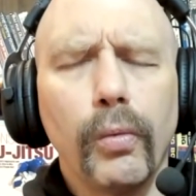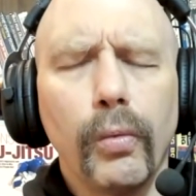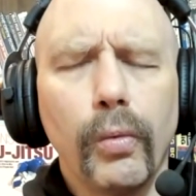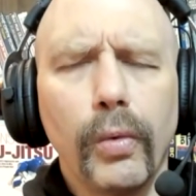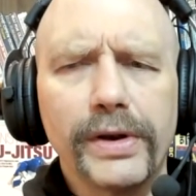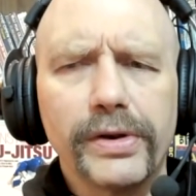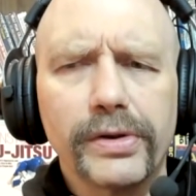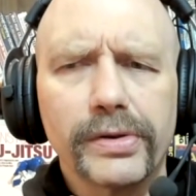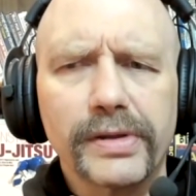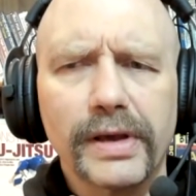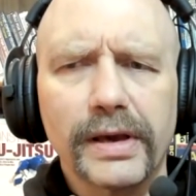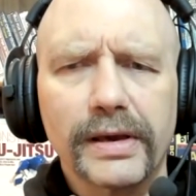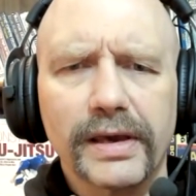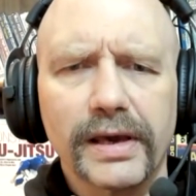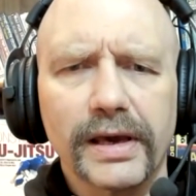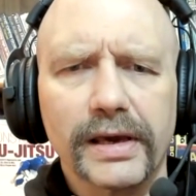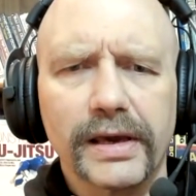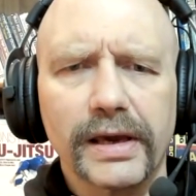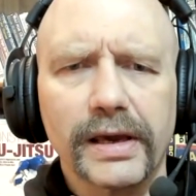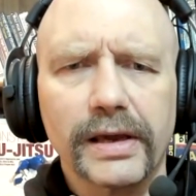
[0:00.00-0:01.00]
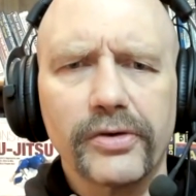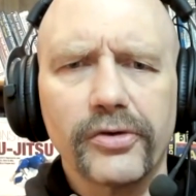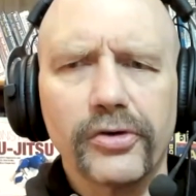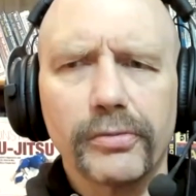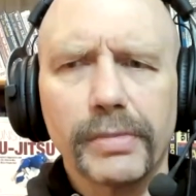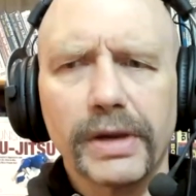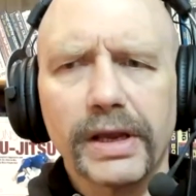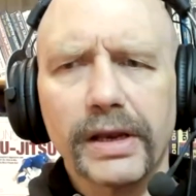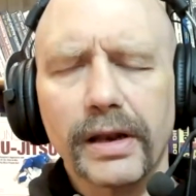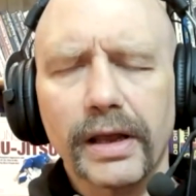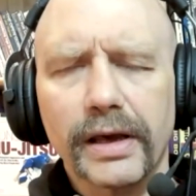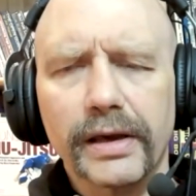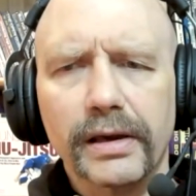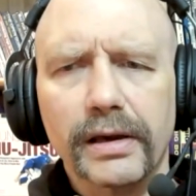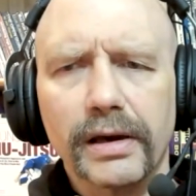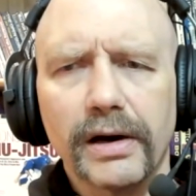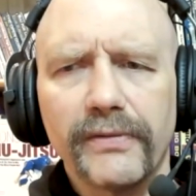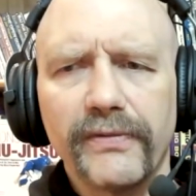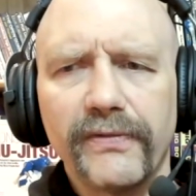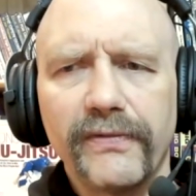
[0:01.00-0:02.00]
when you say kicking, do you mean like
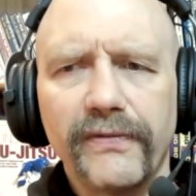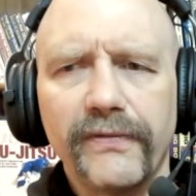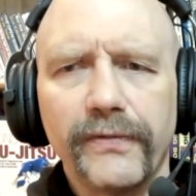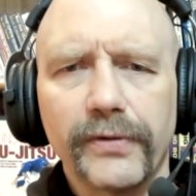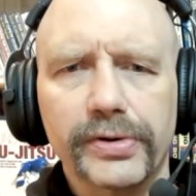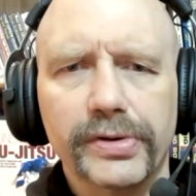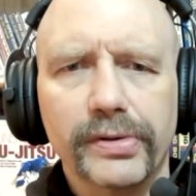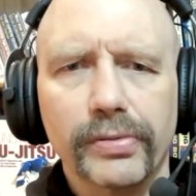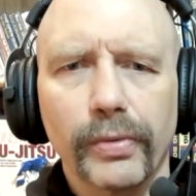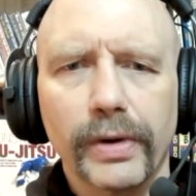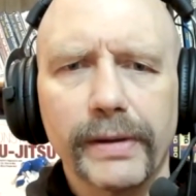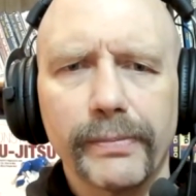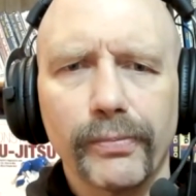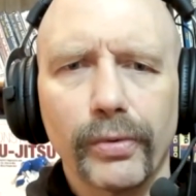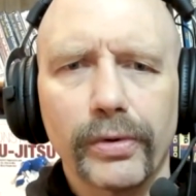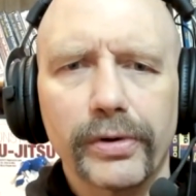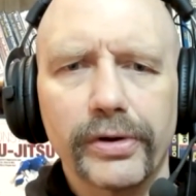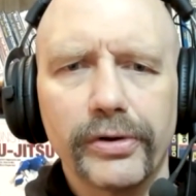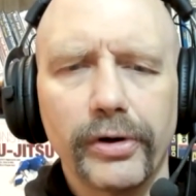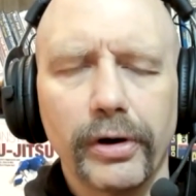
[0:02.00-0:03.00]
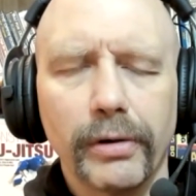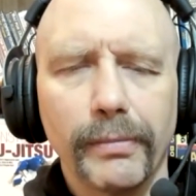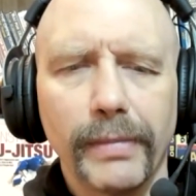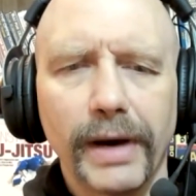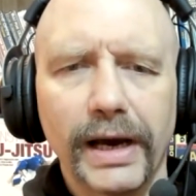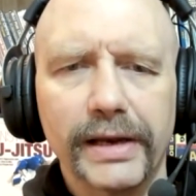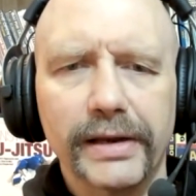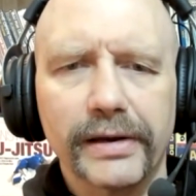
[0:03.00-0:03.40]
a foot sweep where you don't mind?